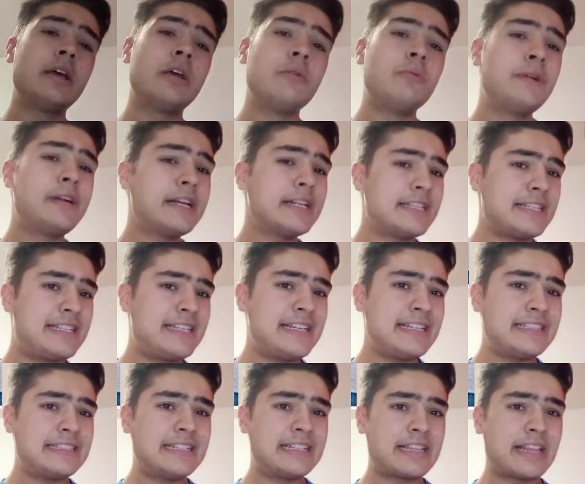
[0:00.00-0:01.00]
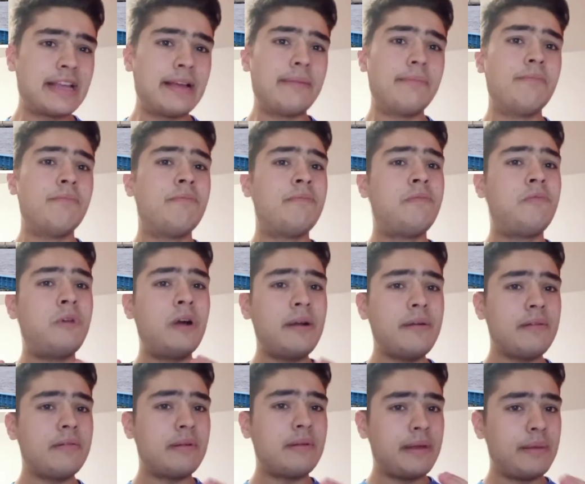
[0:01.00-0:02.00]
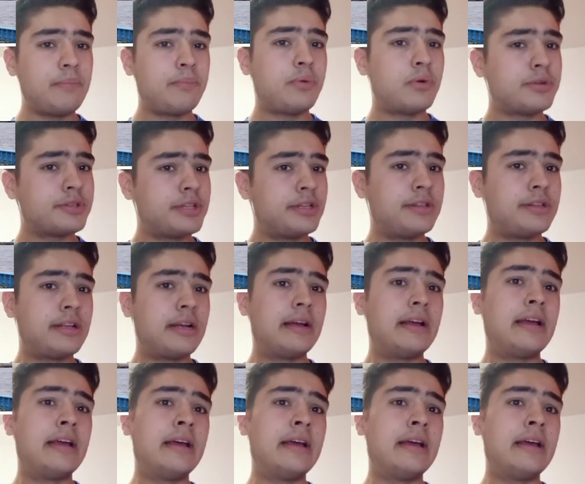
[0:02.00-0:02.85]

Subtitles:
we can see that very important